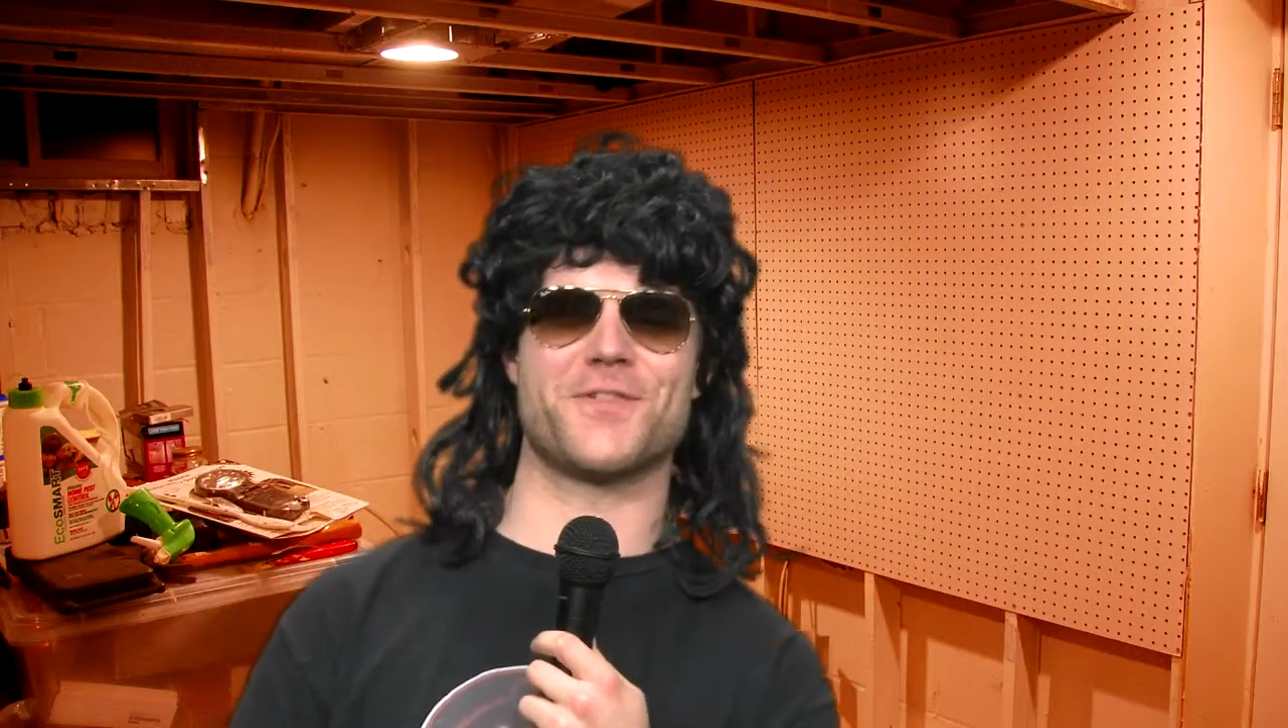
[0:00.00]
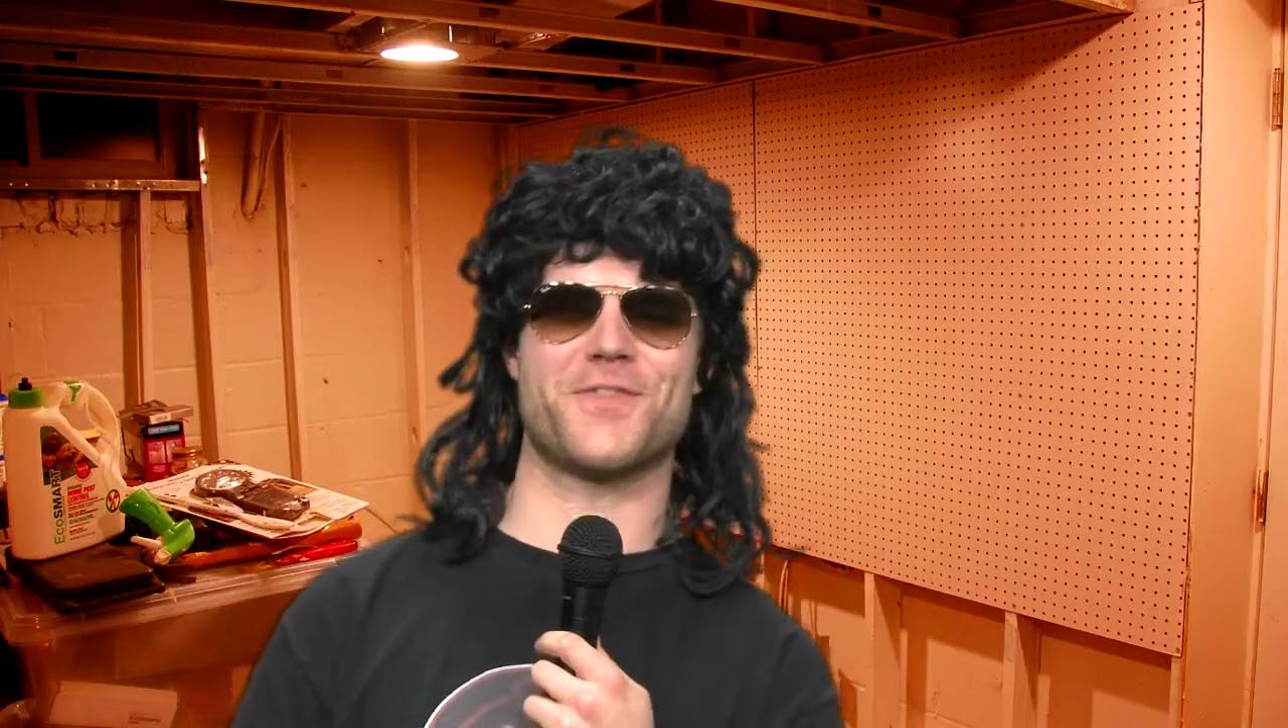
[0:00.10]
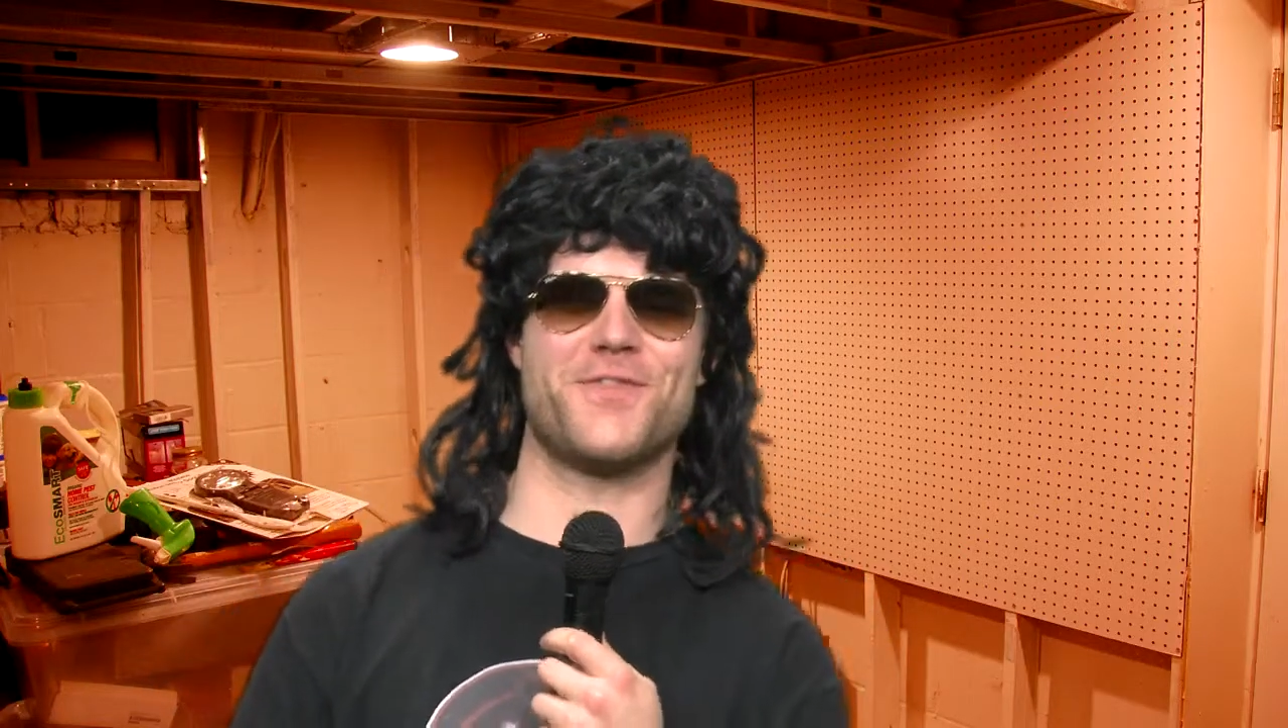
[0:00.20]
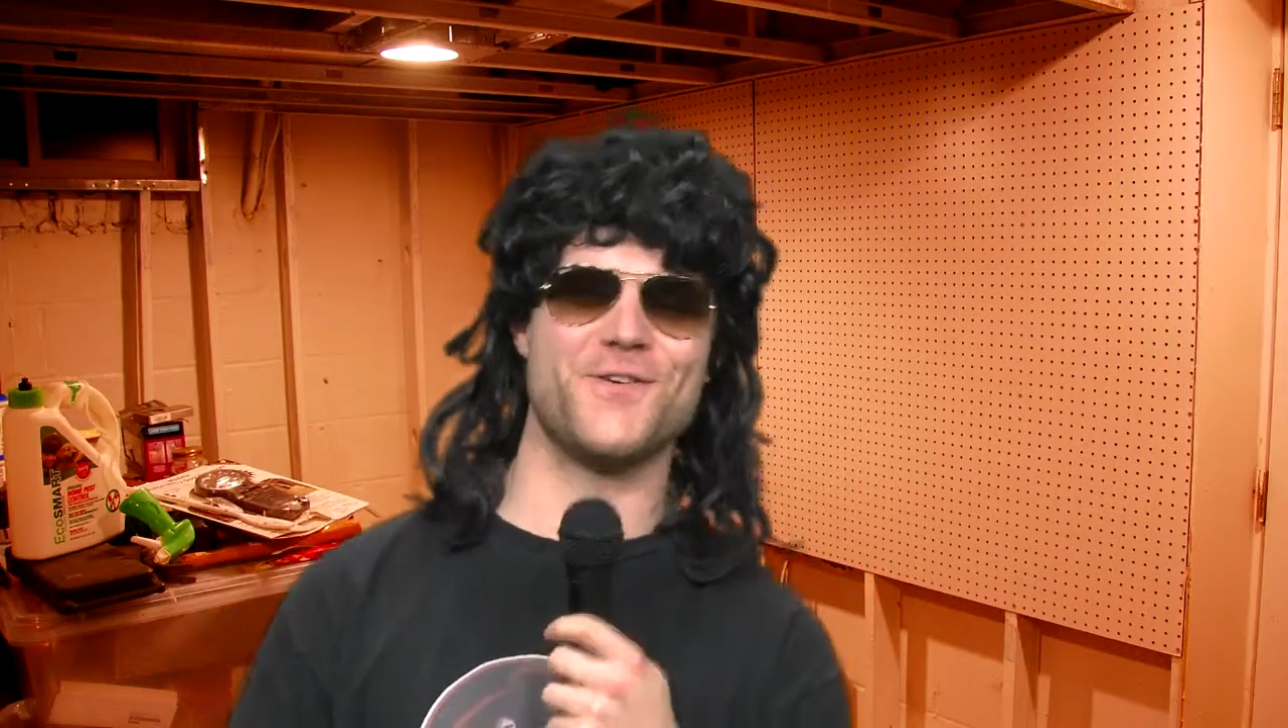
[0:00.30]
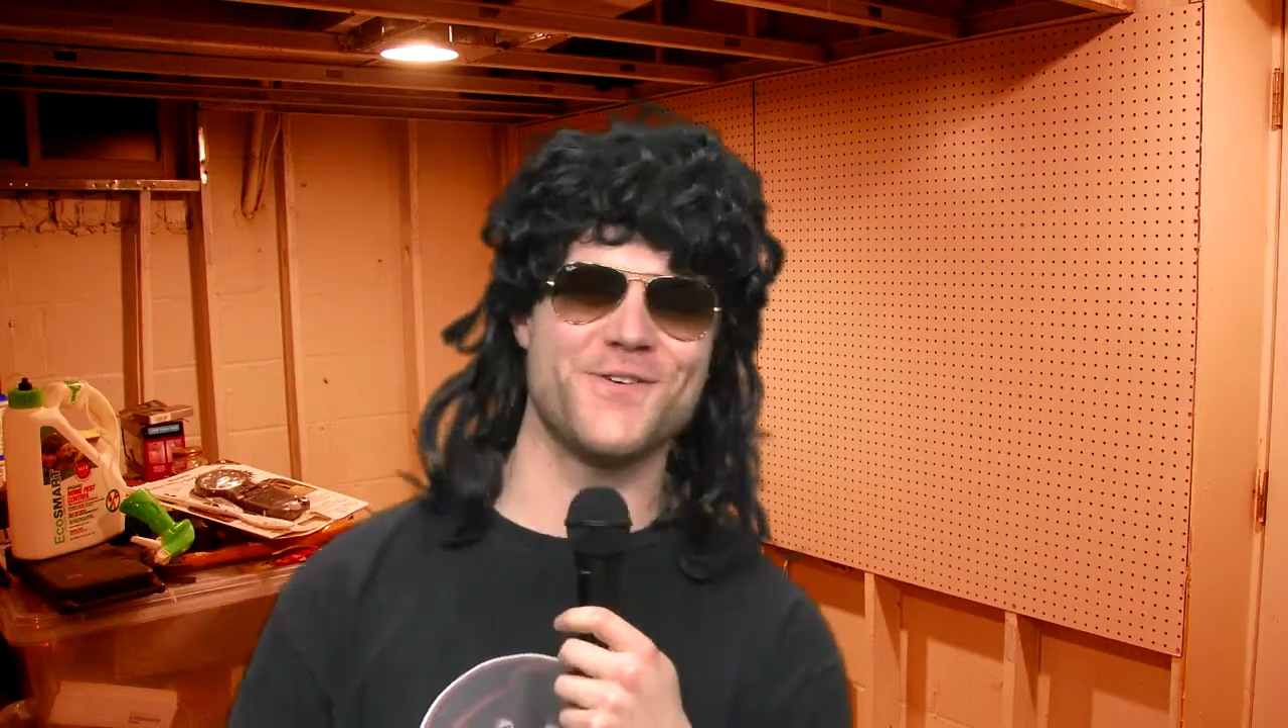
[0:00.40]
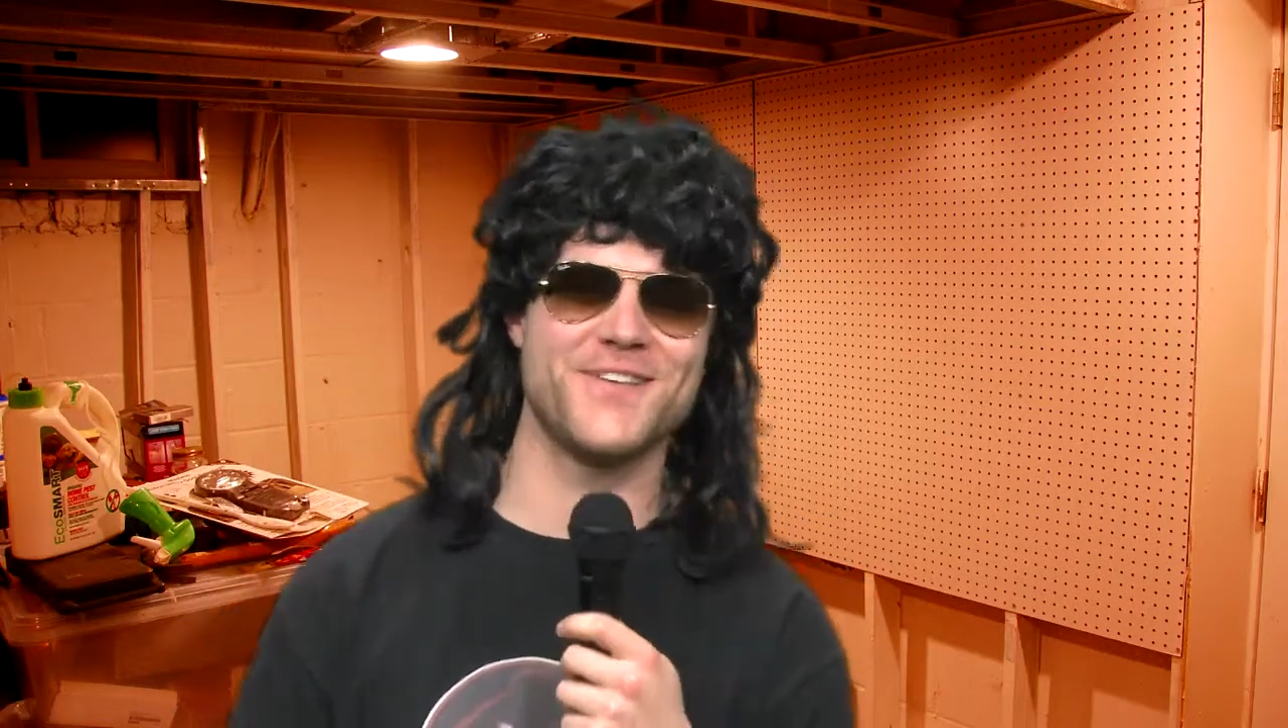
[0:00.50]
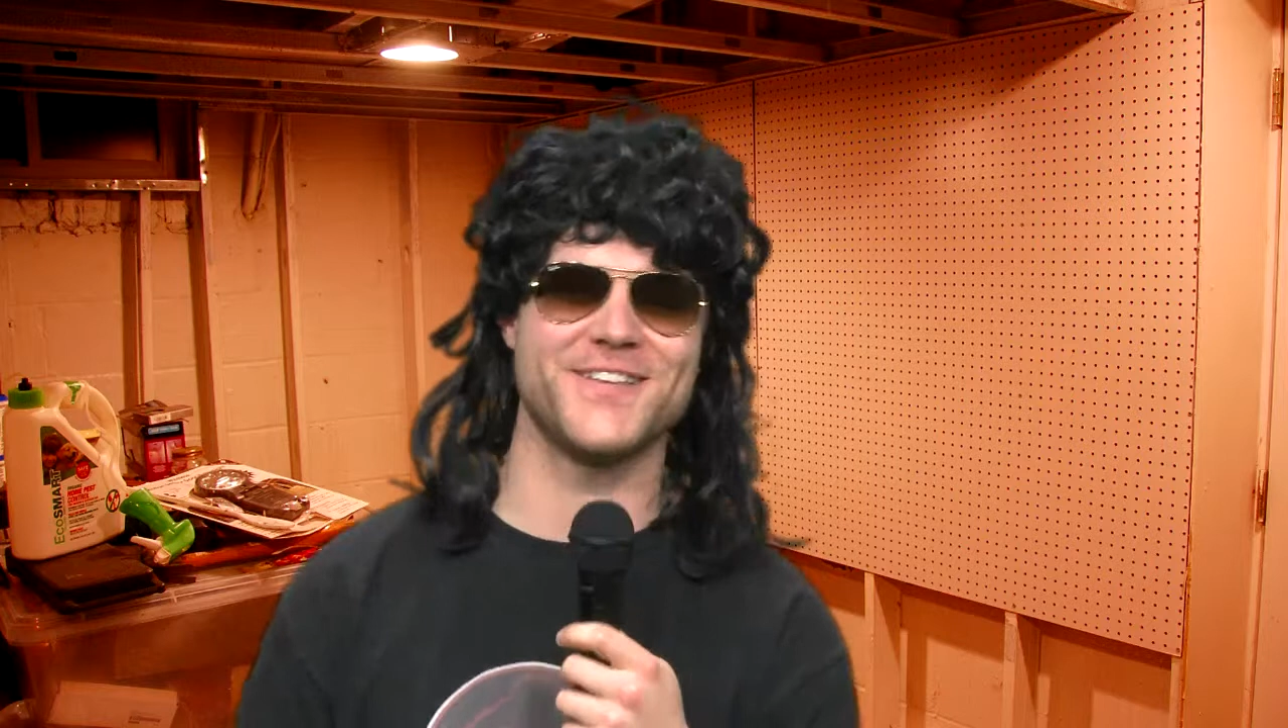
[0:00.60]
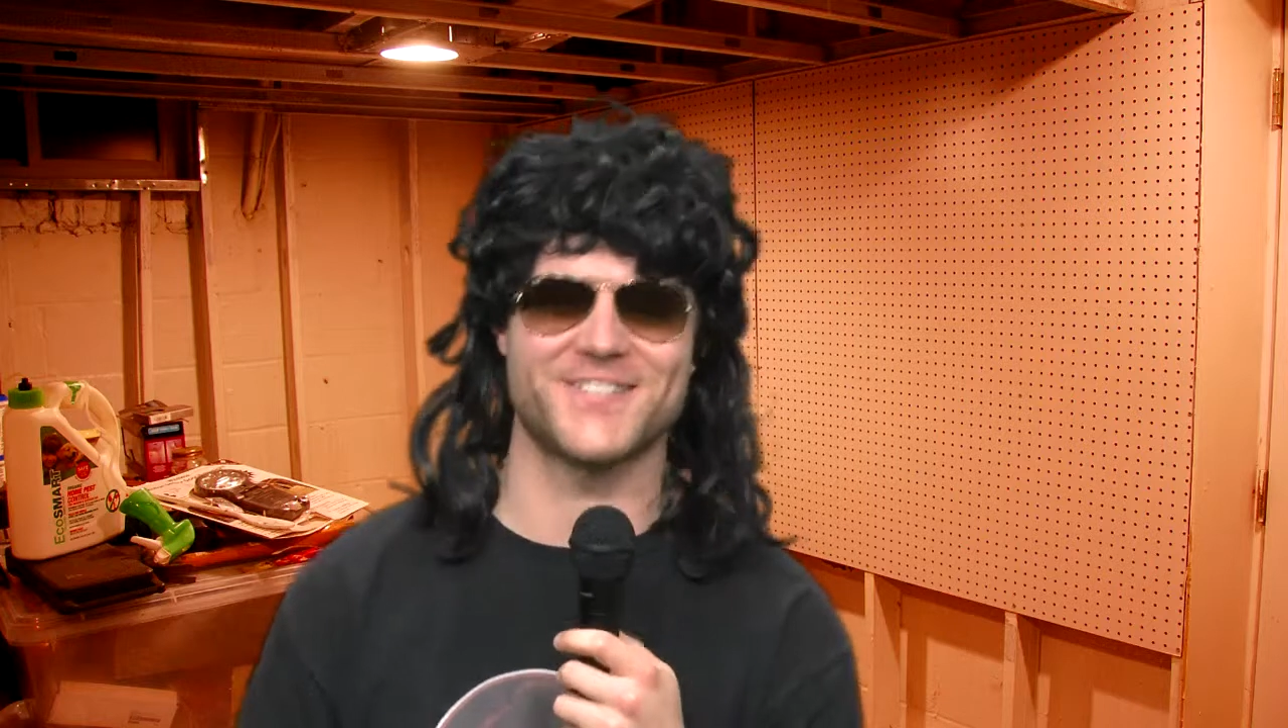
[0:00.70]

30